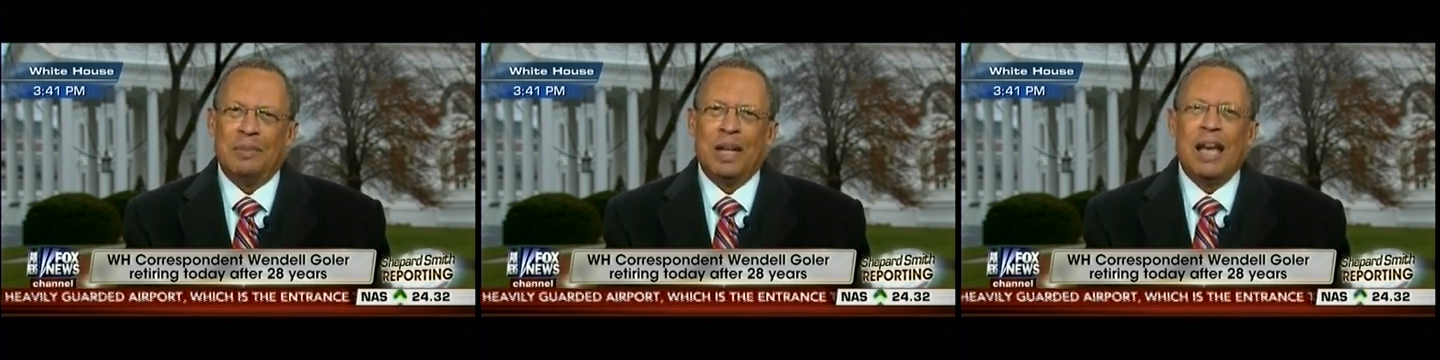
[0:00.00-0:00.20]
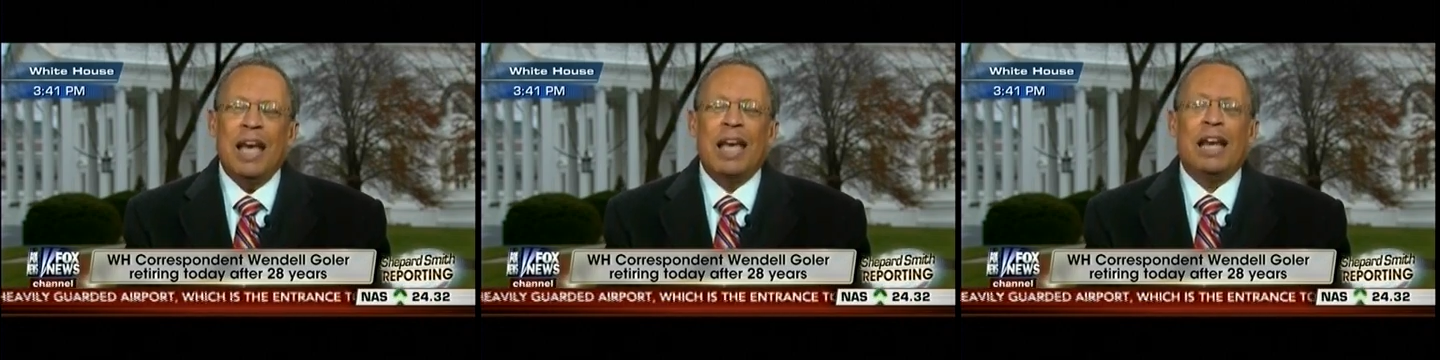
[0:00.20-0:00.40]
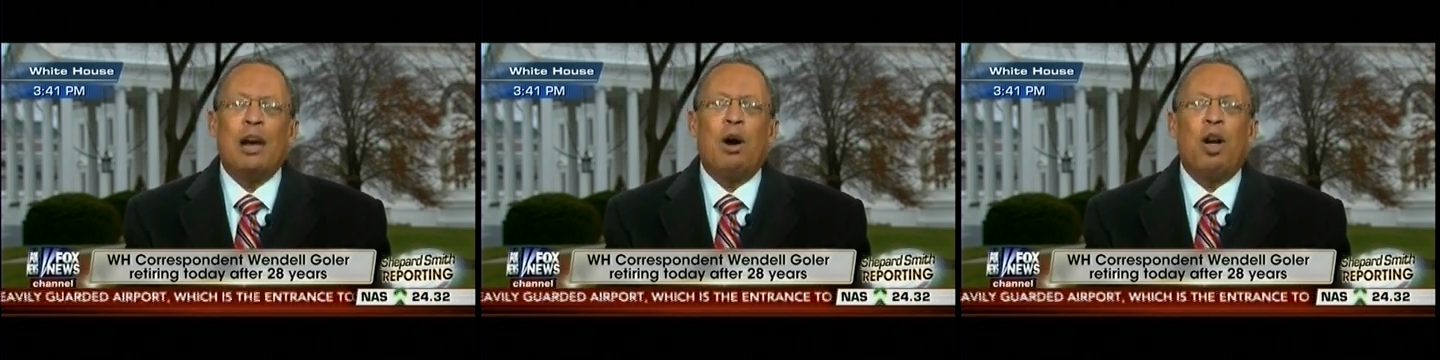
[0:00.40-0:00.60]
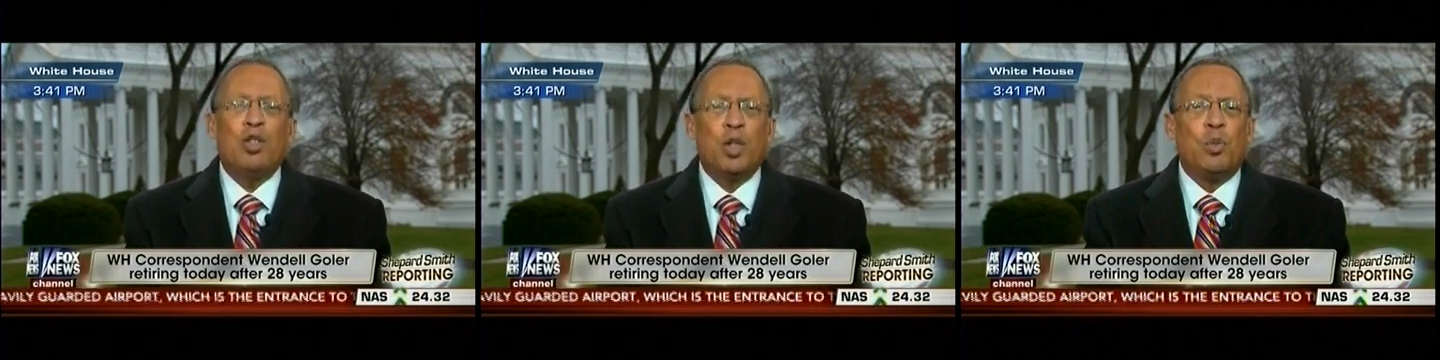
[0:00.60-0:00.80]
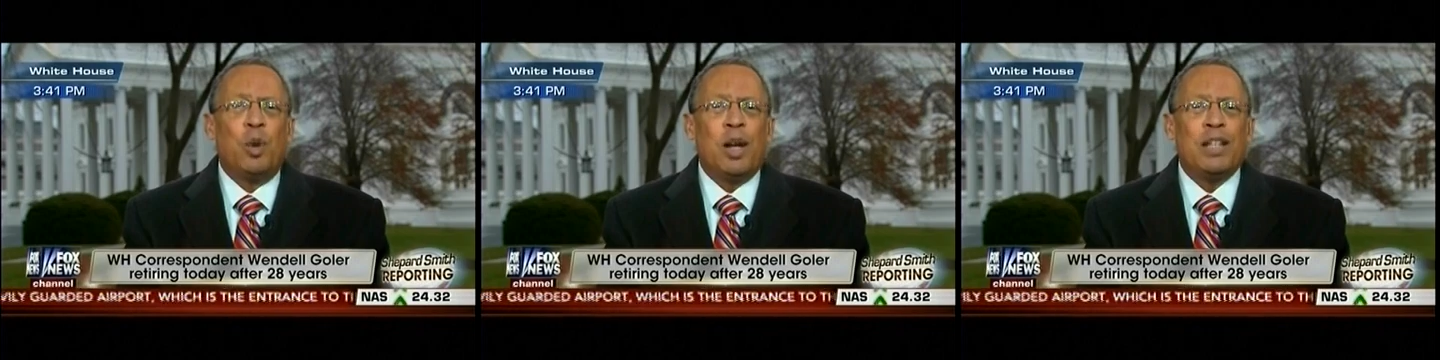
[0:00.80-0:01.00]
And I
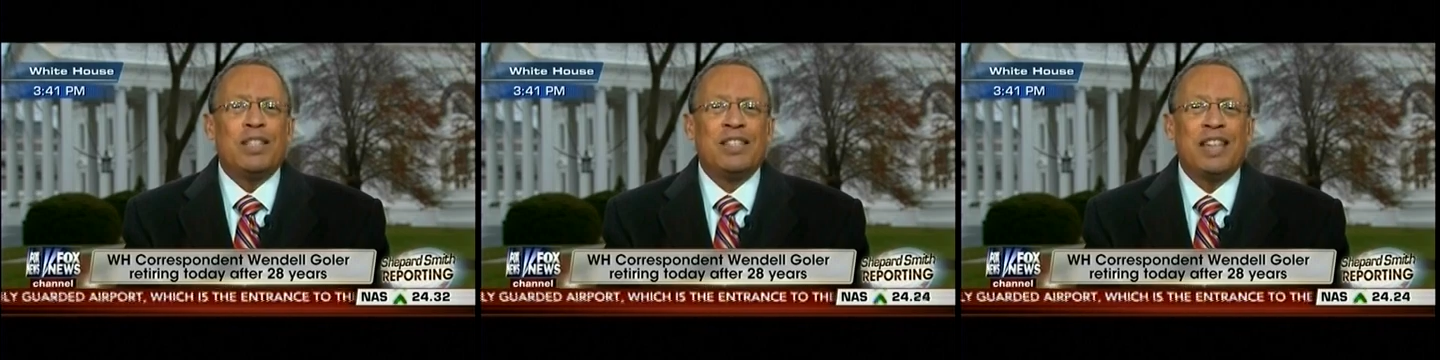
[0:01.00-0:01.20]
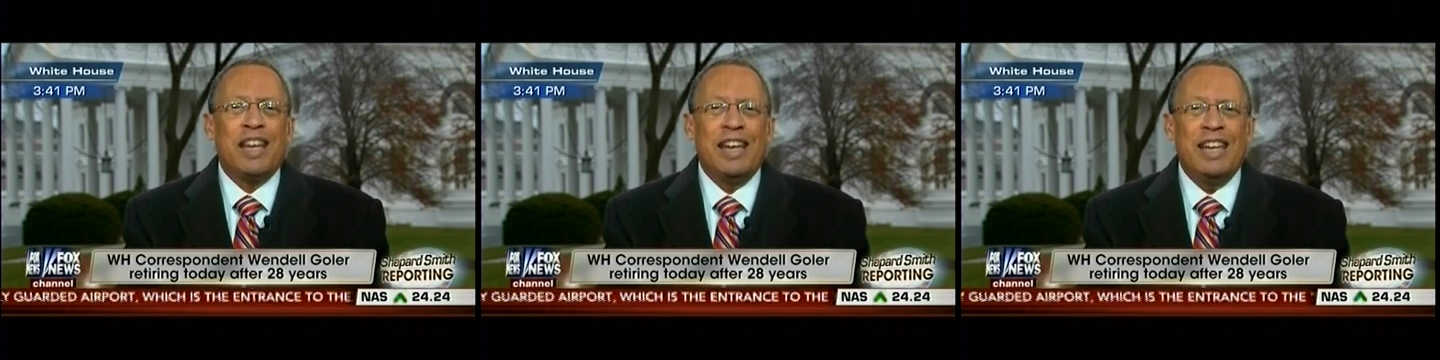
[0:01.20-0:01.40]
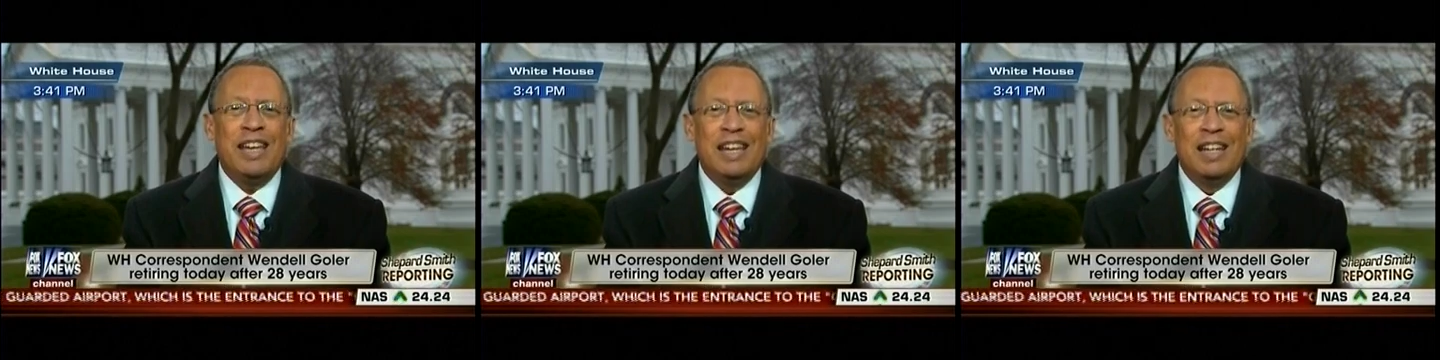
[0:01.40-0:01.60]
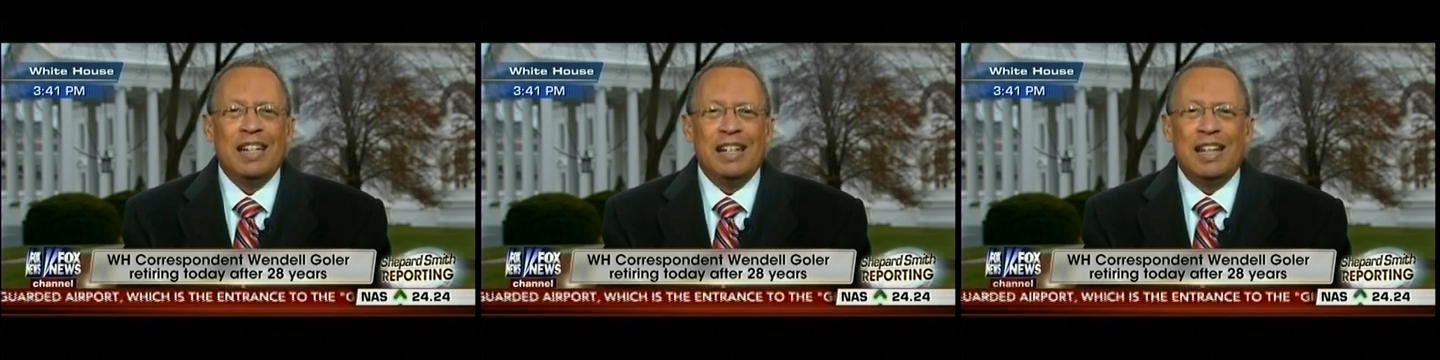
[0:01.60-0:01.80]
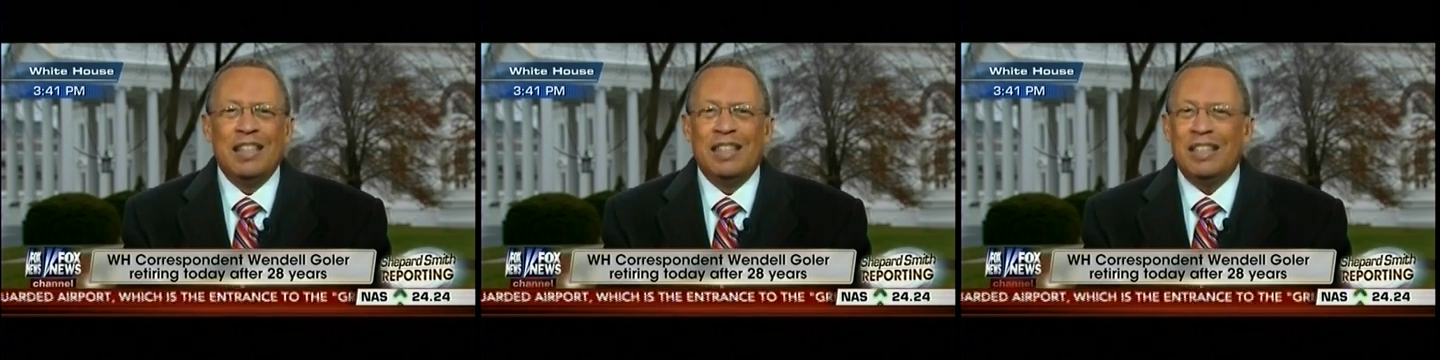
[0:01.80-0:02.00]
also want to say,
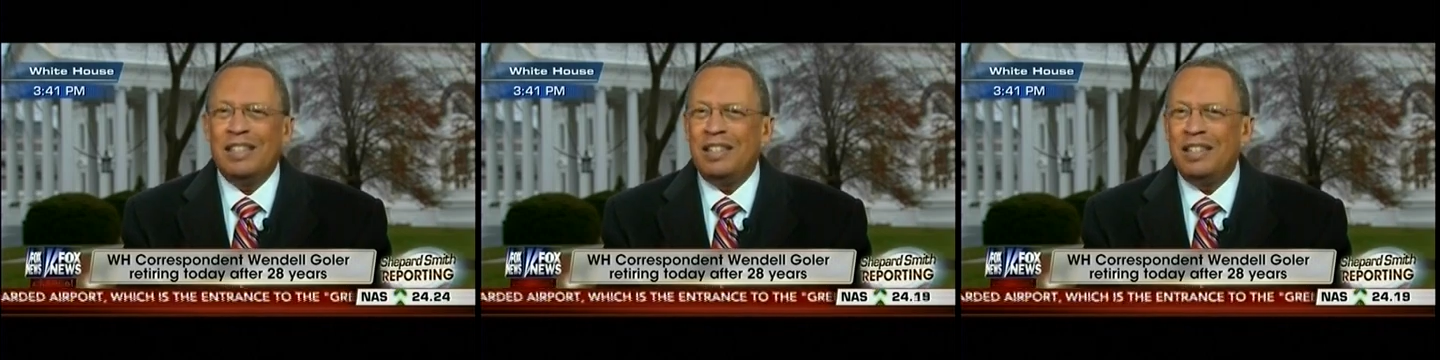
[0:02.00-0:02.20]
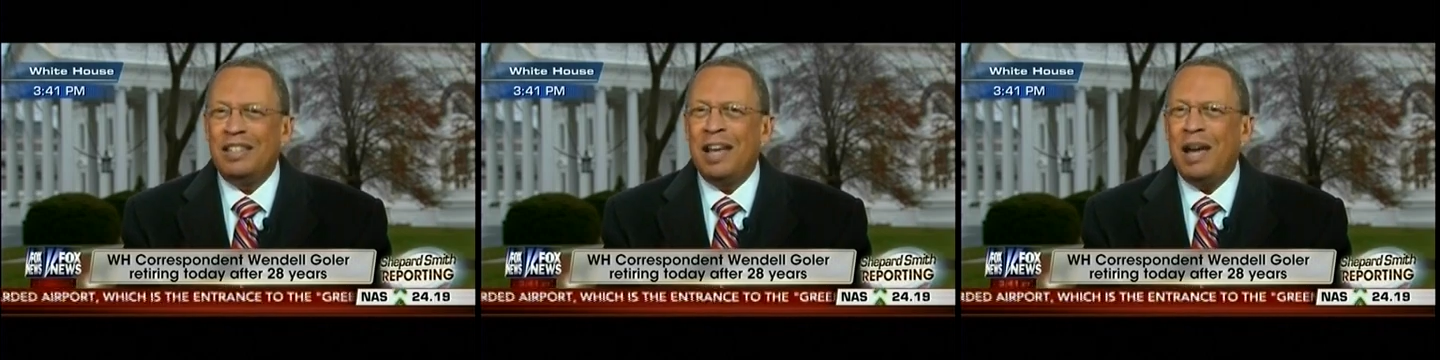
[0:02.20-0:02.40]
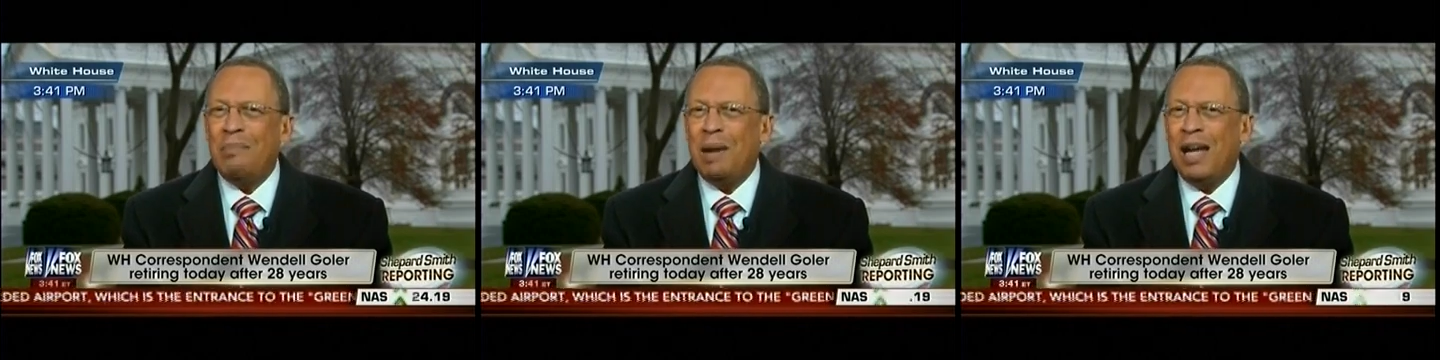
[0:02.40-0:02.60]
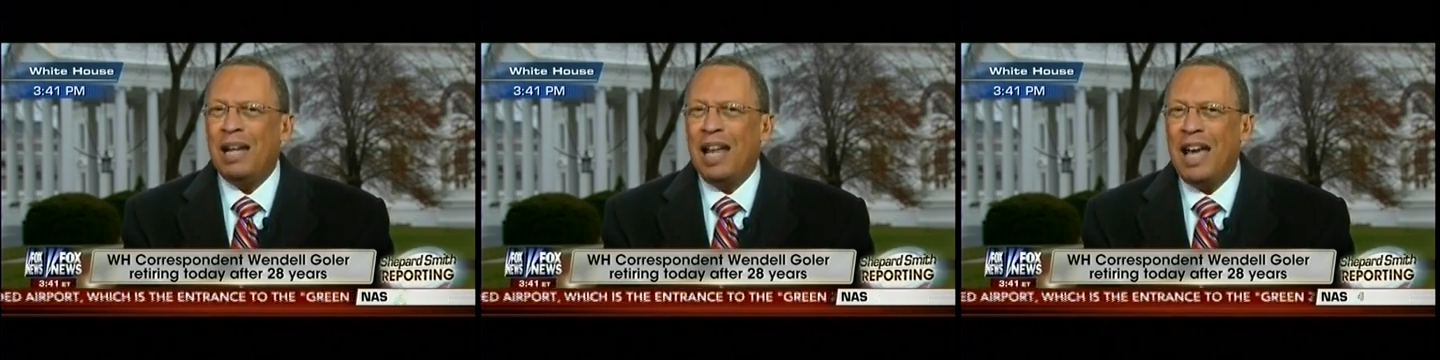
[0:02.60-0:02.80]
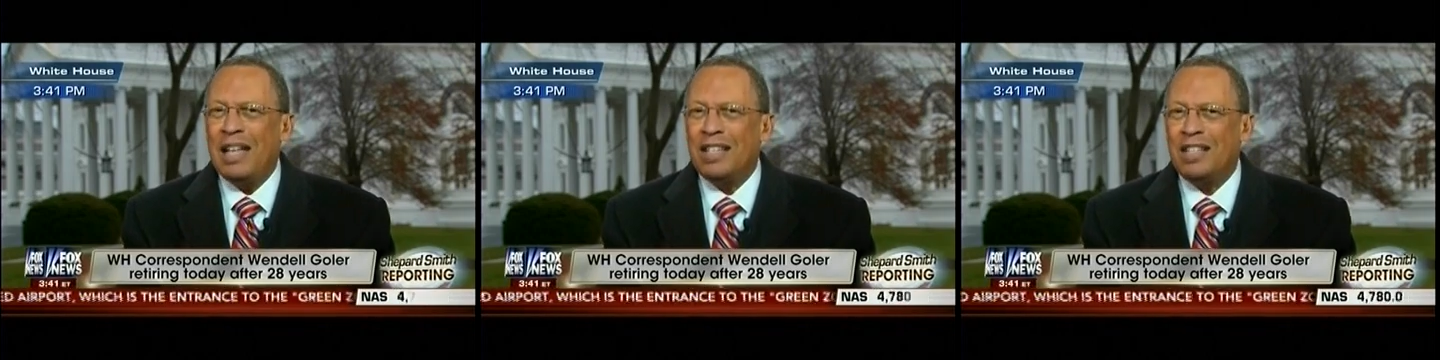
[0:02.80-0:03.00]
this is not my
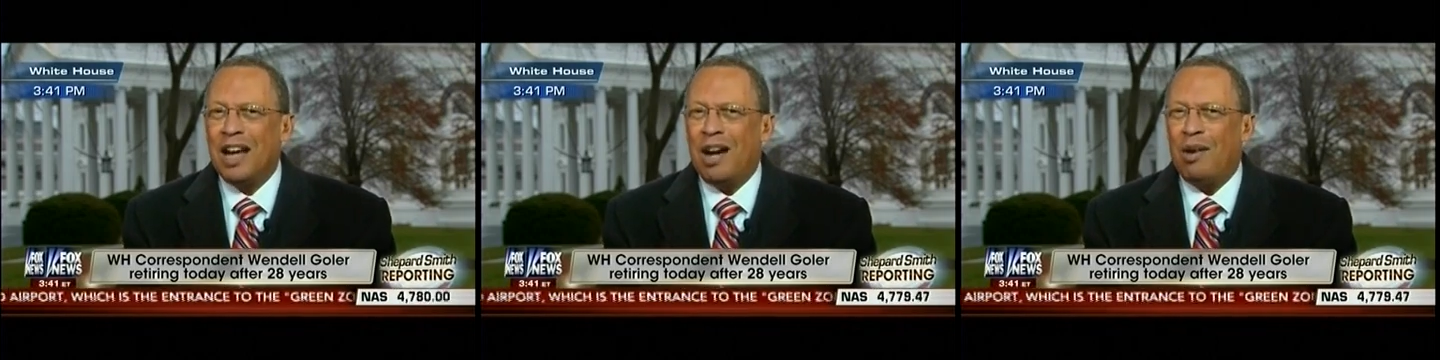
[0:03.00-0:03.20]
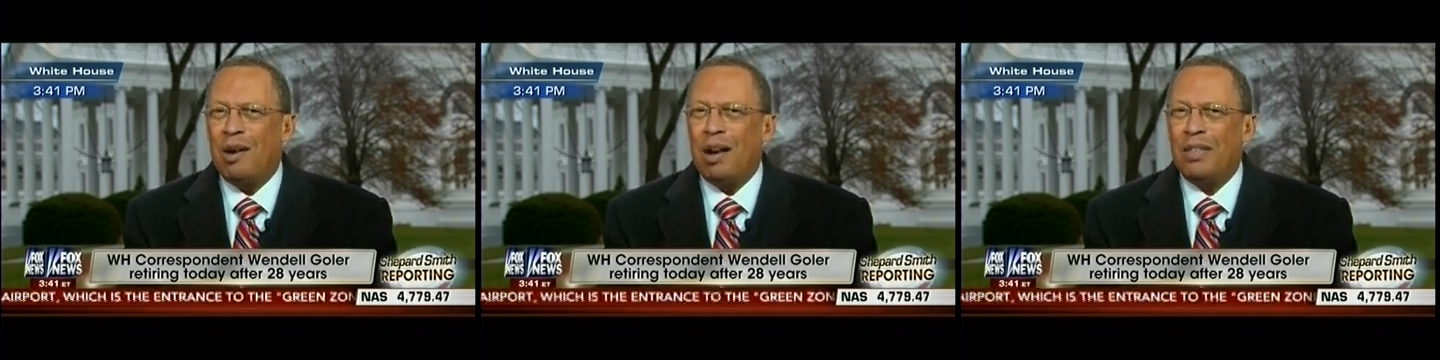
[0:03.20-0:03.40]
last hour.